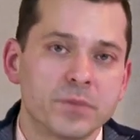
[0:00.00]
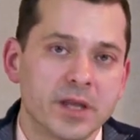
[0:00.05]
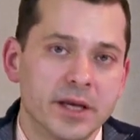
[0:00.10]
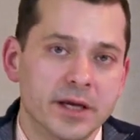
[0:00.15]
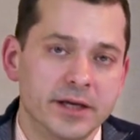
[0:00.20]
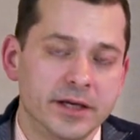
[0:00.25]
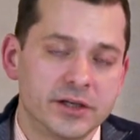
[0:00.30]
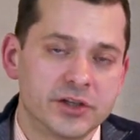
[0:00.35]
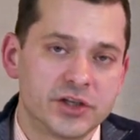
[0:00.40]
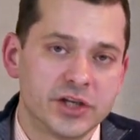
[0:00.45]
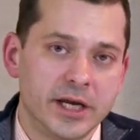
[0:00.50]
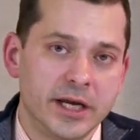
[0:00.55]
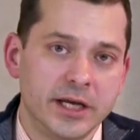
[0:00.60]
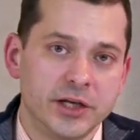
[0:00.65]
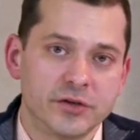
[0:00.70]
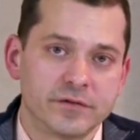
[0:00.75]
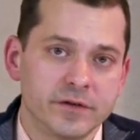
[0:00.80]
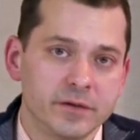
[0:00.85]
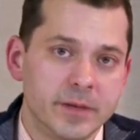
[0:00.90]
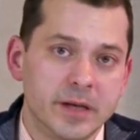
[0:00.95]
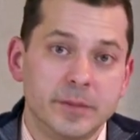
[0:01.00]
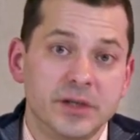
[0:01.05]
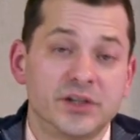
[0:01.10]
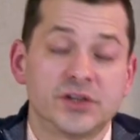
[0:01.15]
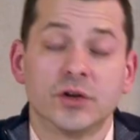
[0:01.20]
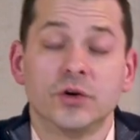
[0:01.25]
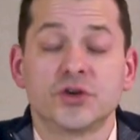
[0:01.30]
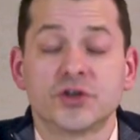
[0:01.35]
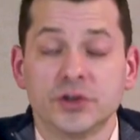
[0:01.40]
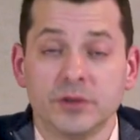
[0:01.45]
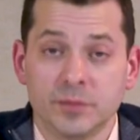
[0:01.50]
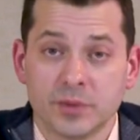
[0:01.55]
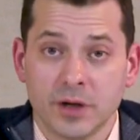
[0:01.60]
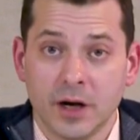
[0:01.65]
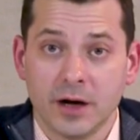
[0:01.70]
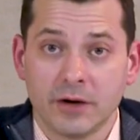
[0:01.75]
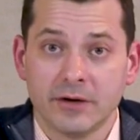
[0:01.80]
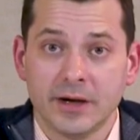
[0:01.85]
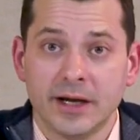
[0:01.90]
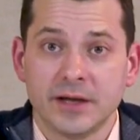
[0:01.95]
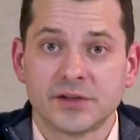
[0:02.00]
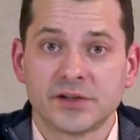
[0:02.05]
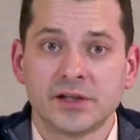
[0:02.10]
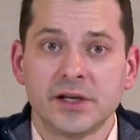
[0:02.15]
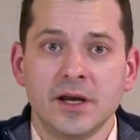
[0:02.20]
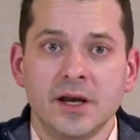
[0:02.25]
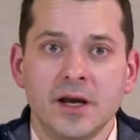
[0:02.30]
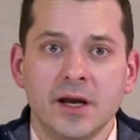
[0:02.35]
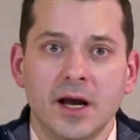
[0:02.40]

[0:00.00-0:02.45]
in exchange for maybe social progress,